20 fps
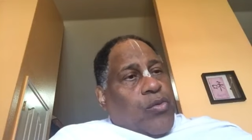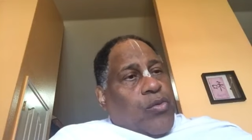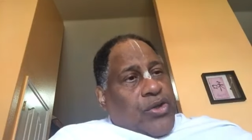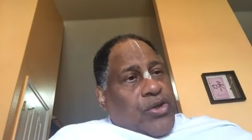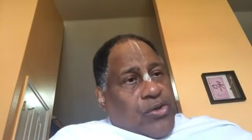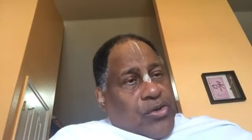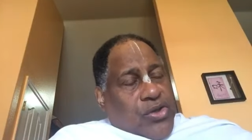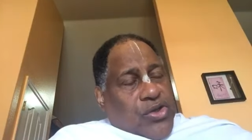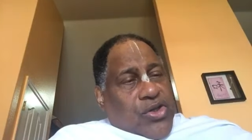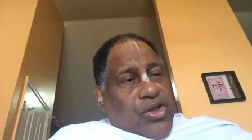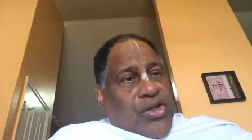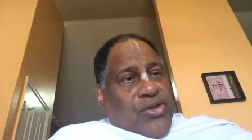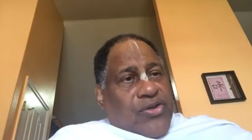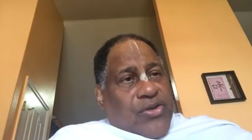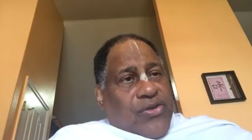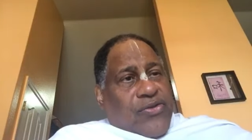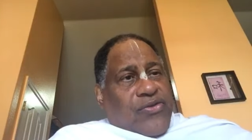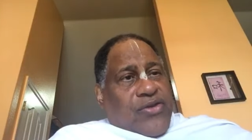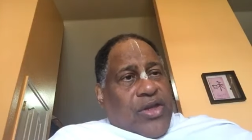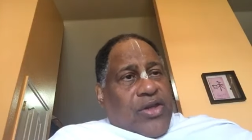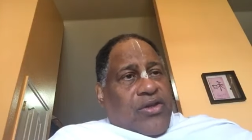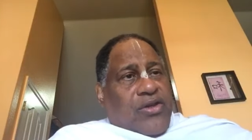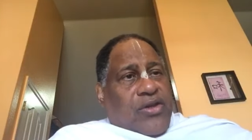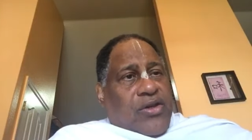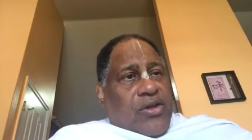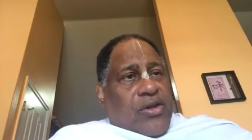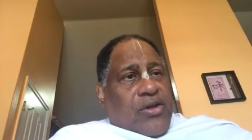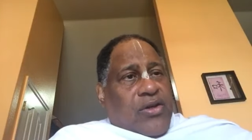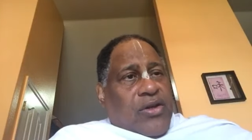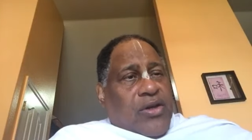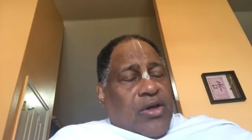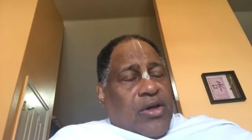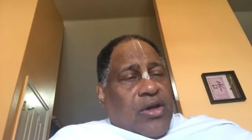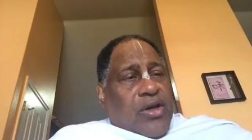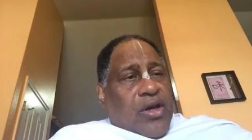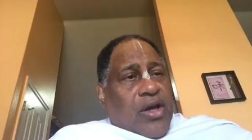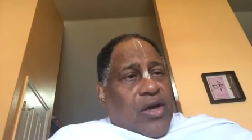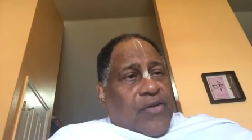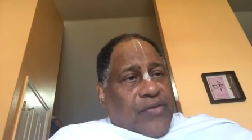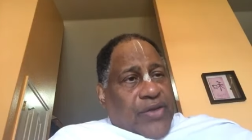When Krishna is the center,
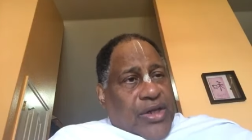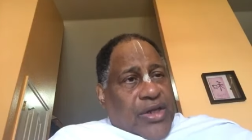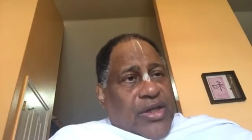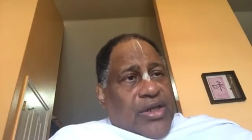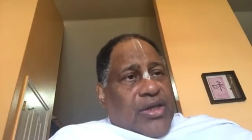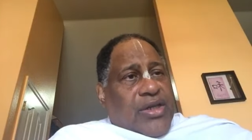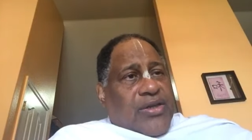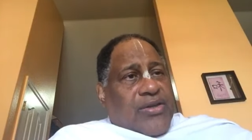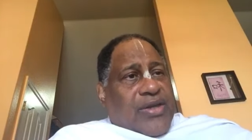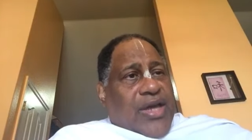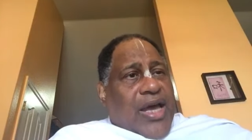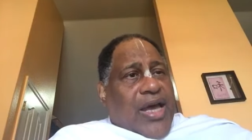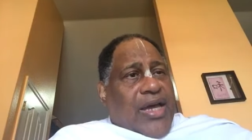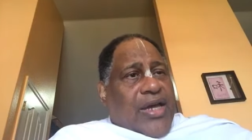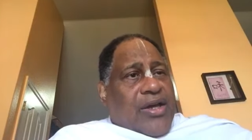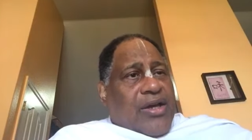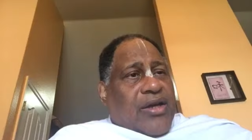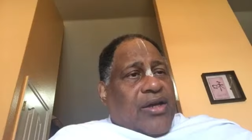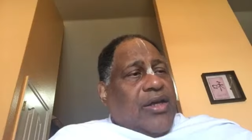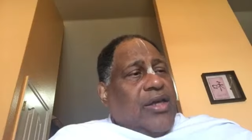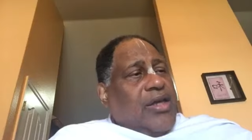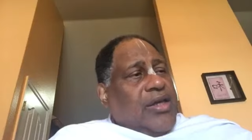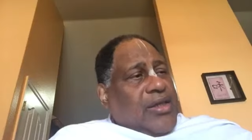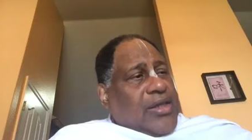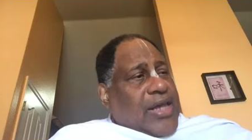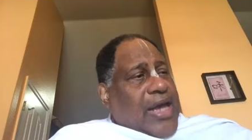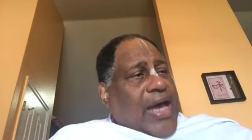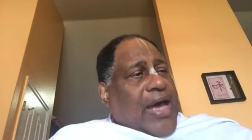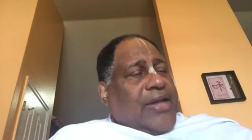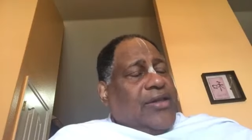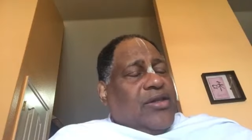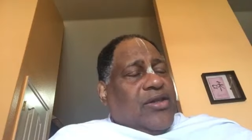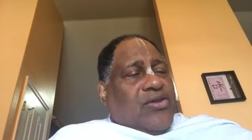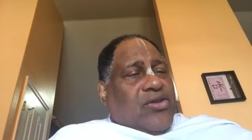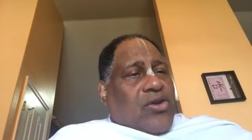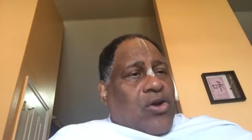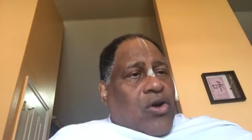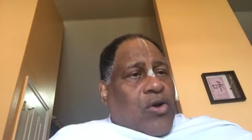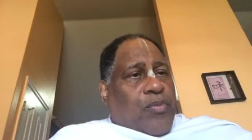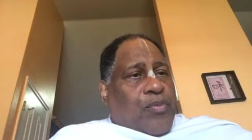of any desire, that
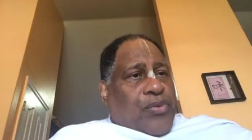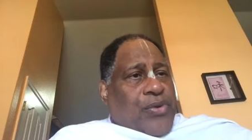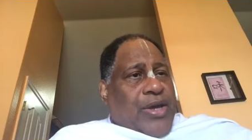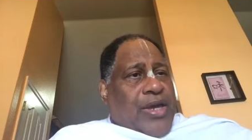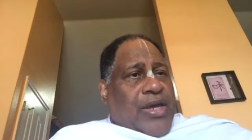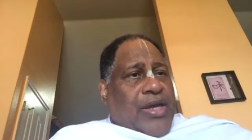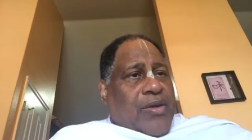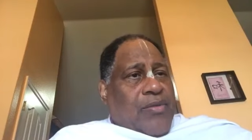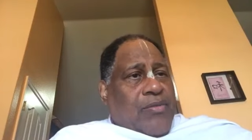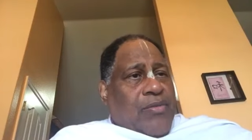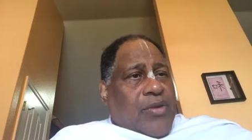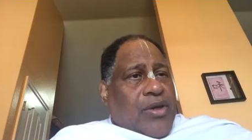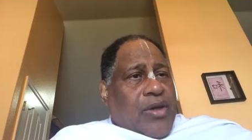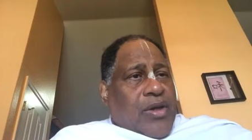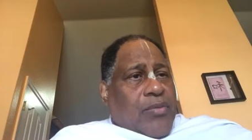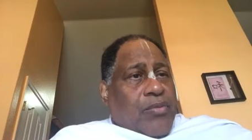is called prema.